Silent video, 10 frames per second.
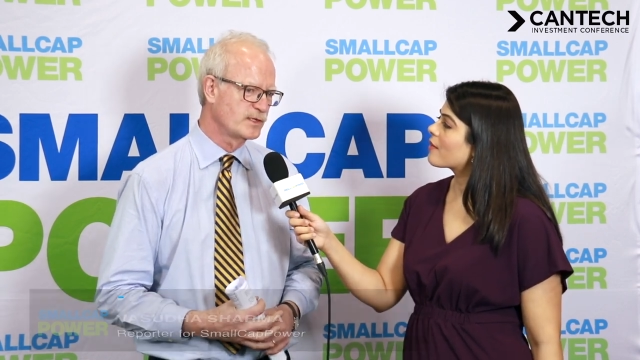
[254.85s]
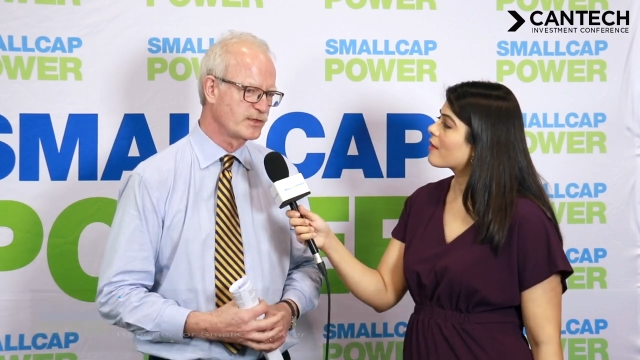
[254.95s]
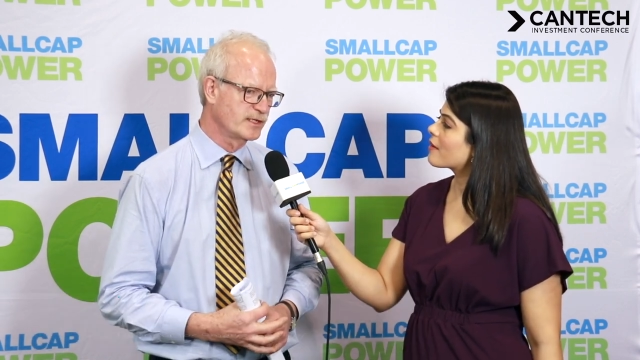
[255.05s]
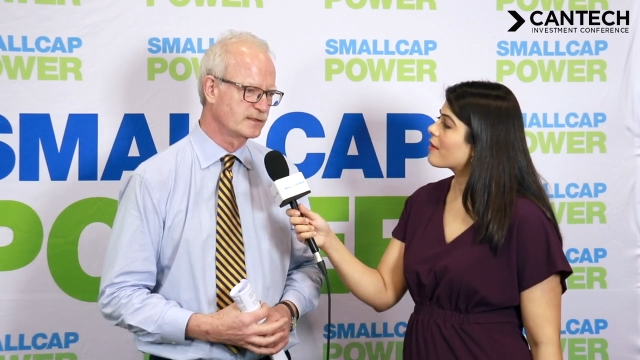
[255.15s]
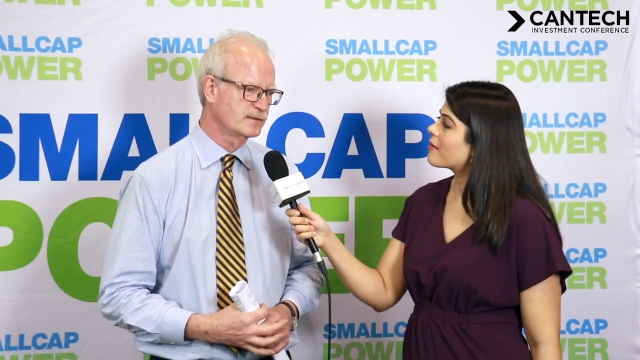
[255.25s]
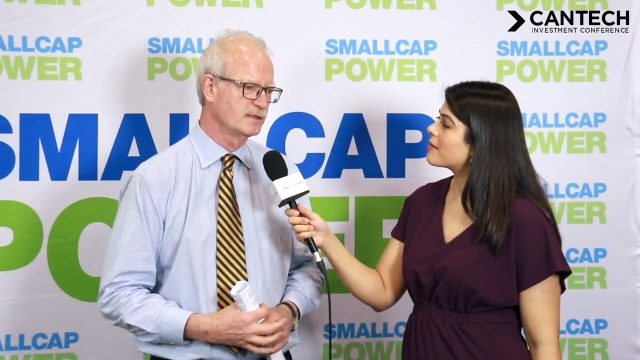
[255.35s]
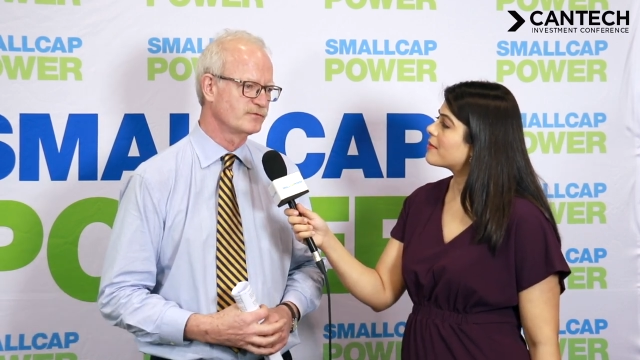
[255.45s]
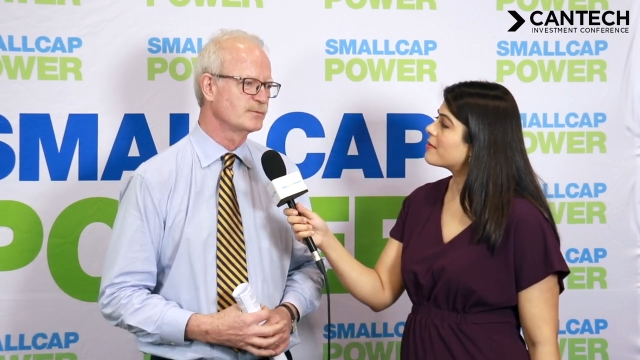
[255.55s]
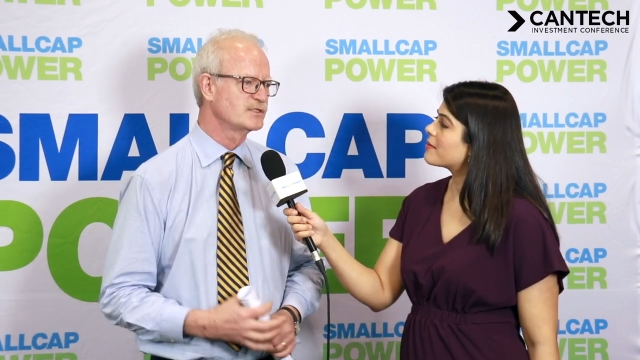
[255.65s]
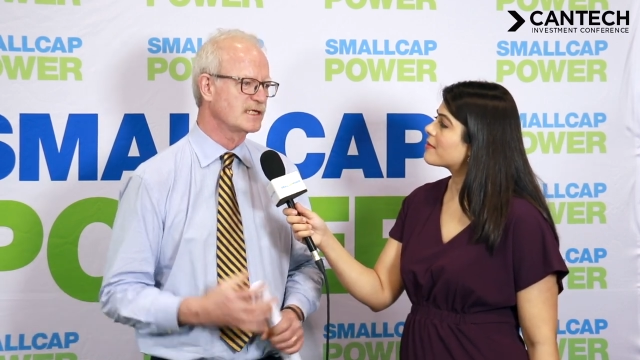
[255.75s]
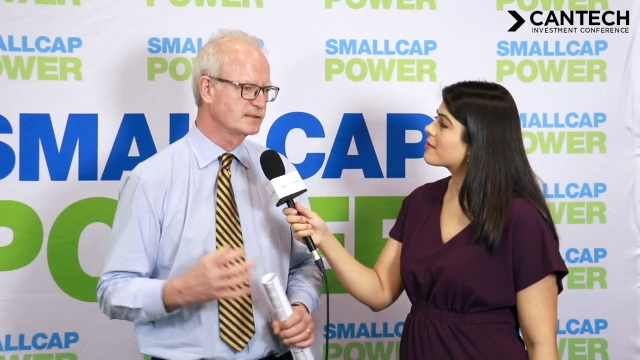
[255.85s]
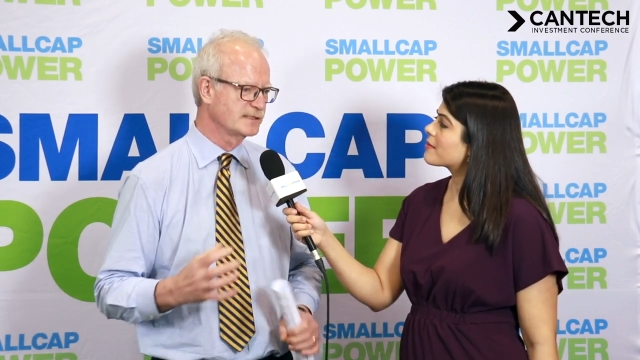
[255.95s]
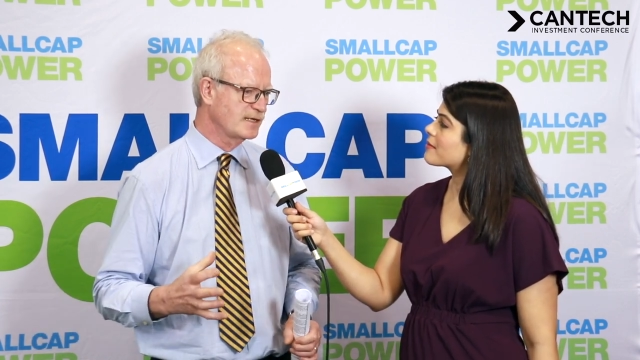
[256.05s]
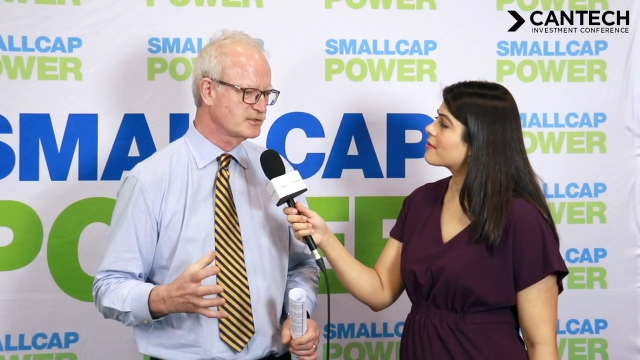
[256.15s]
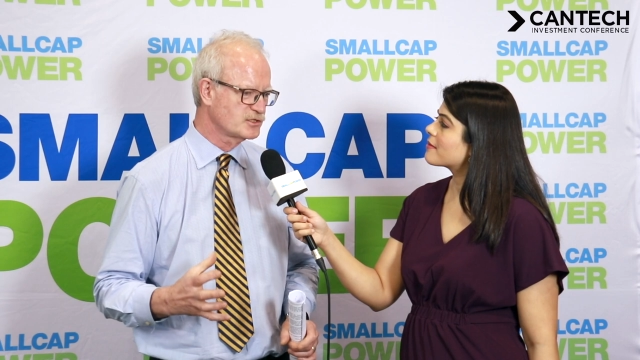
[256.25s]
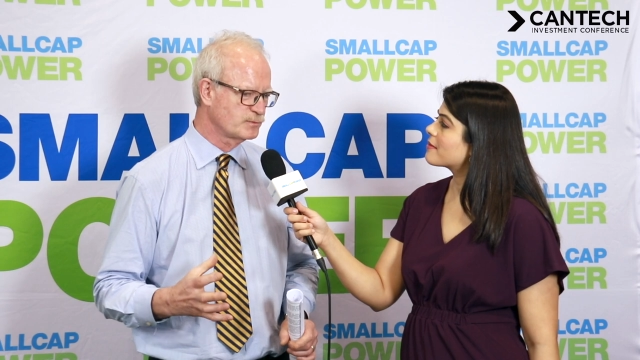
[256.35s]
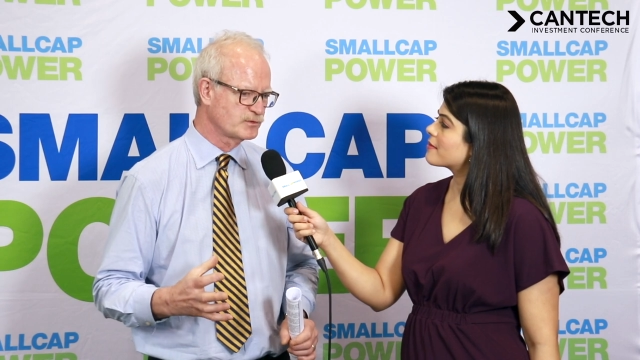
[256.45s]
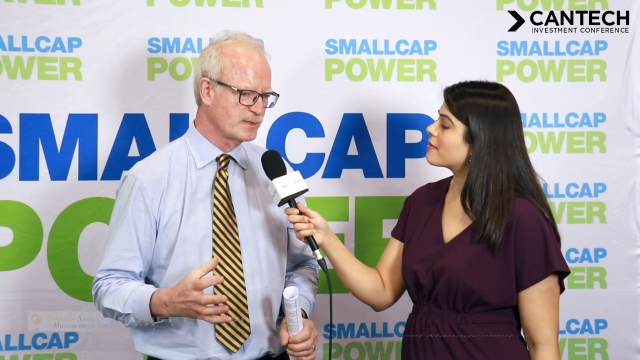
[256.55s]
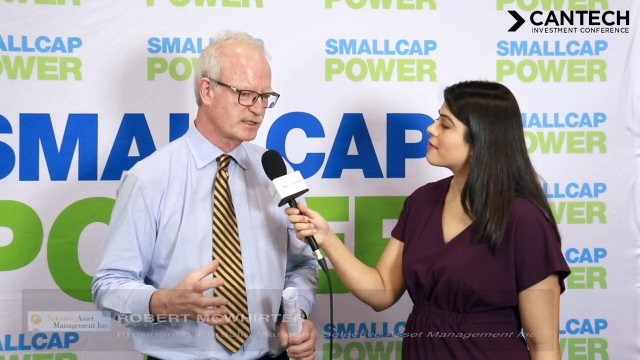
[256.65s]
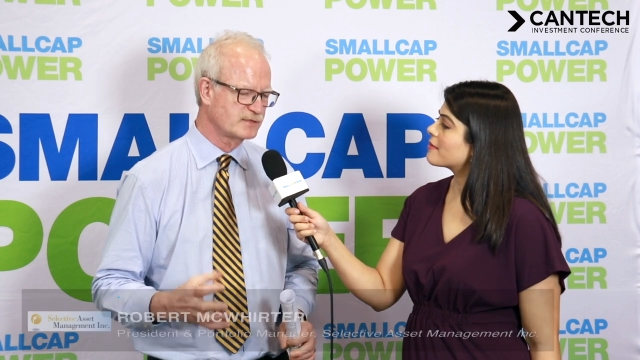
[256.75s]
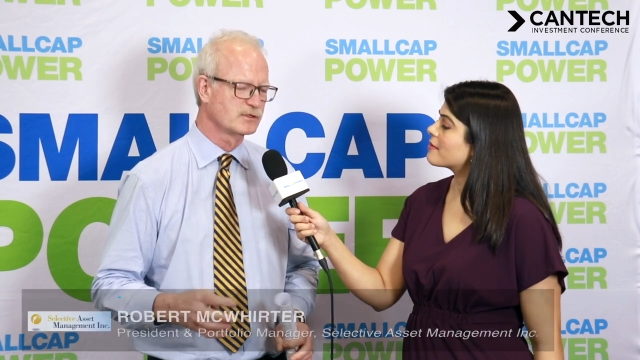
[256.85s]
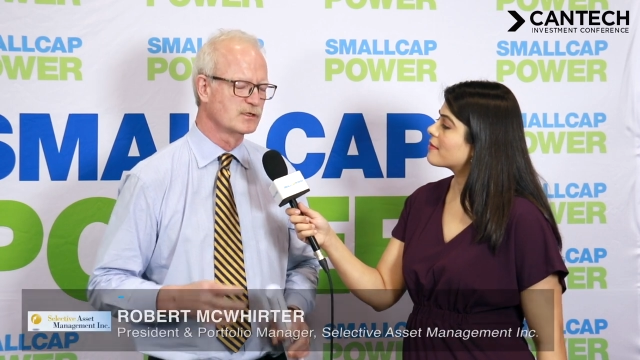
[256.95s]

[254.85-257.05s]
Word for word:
Speaker 1: we think uh, from a technical analysis perspective, it